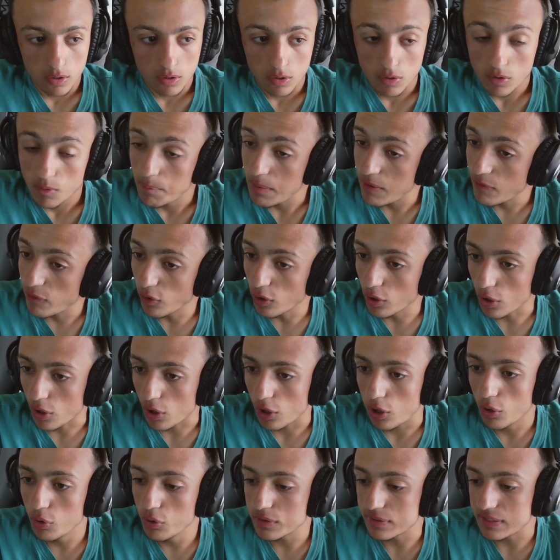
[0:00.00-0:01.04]
P4,
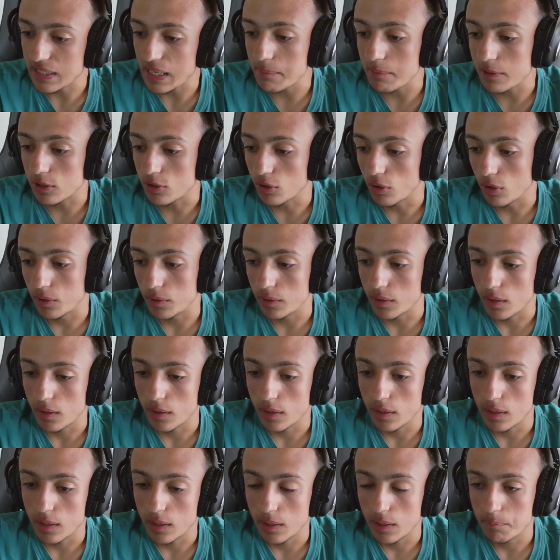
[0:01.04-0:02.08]
Lewis
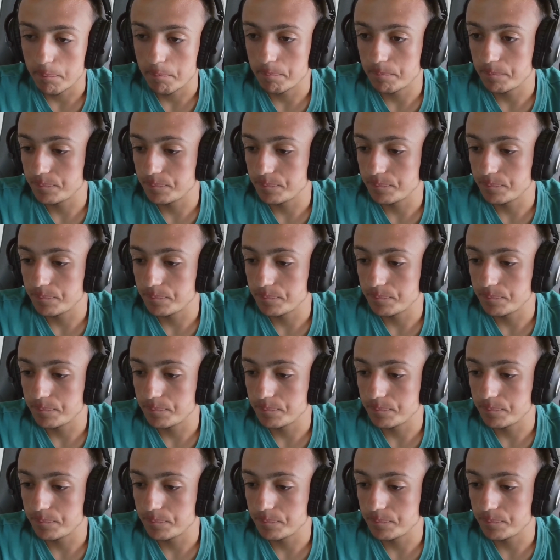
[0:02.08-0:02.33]
Hamilton,